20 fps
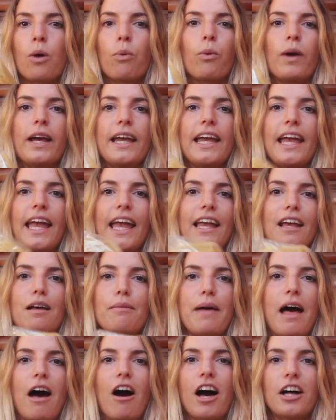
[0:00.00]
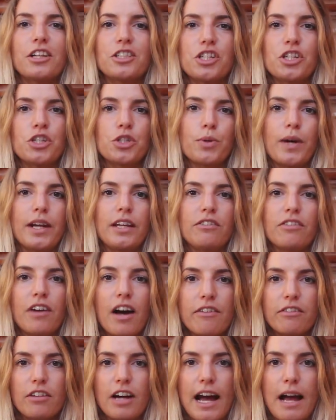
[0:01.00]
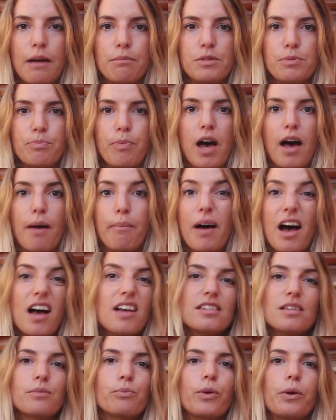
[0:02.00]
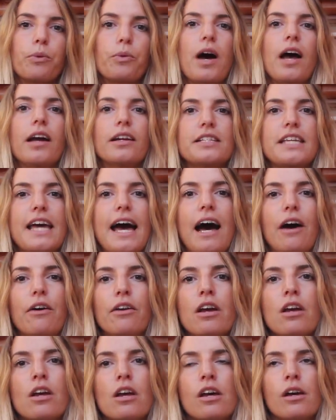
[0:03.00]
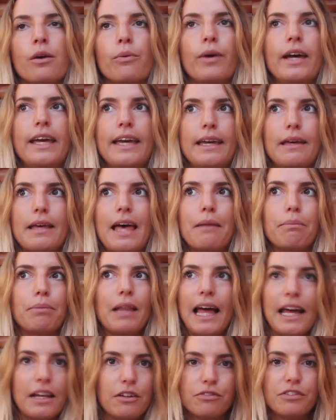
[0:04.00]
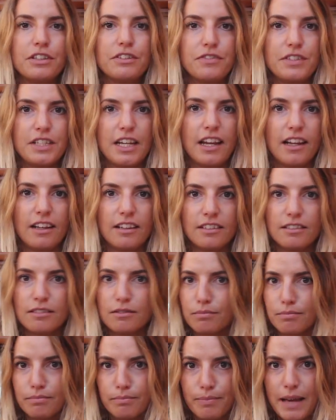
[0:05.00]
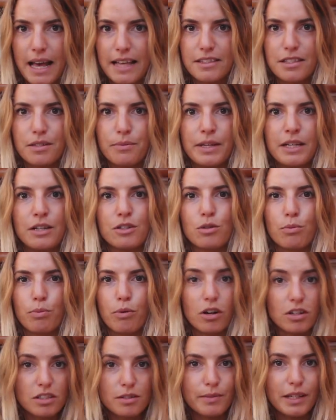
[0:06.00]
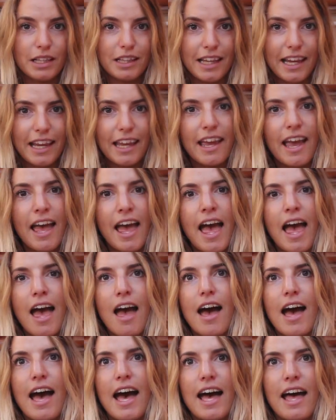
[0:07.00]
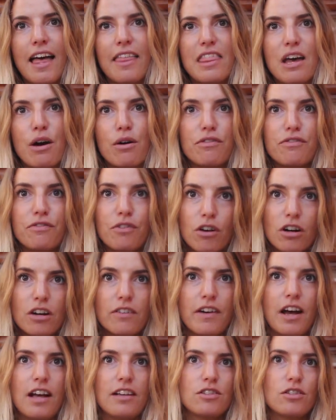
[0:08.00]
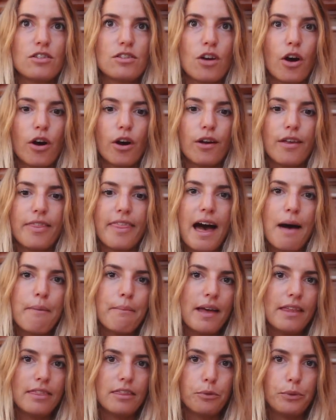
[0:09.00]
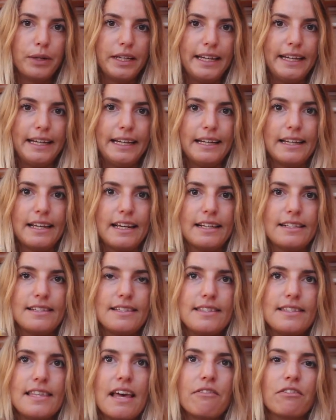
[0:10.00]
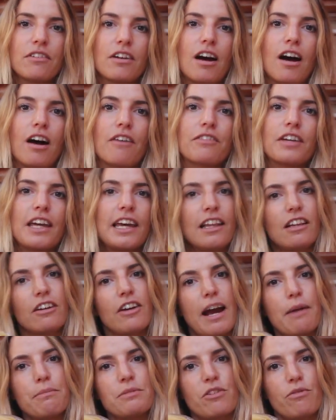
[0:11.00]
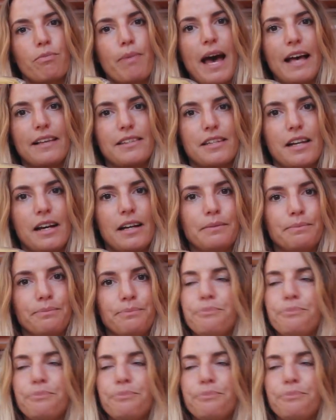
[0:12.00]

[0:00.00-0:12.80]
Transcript: we eat about 125 grams per person we worked out. We had planned 15 pasta meals approximately and there were four of us so that meant that we needed seven and a half kilograms of pasta.